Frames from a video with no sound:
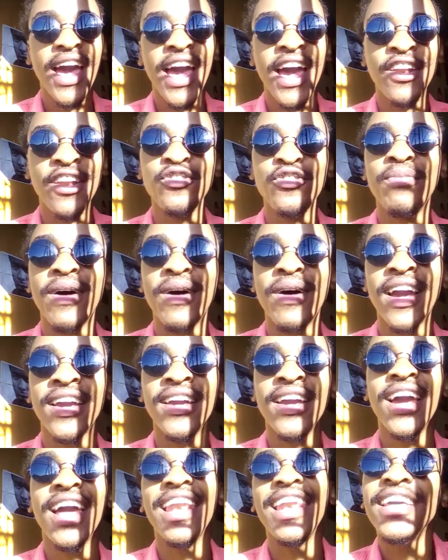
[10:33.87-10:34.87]
and you buy
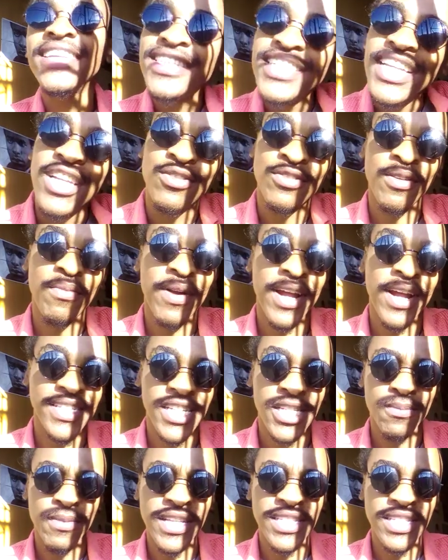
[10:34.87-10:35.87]
less shares when the price is
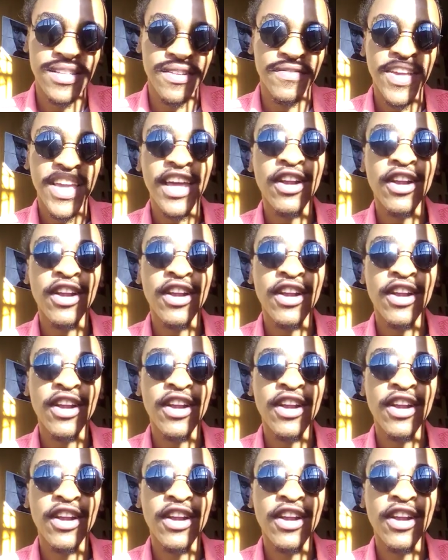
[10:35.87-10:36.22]
expensive.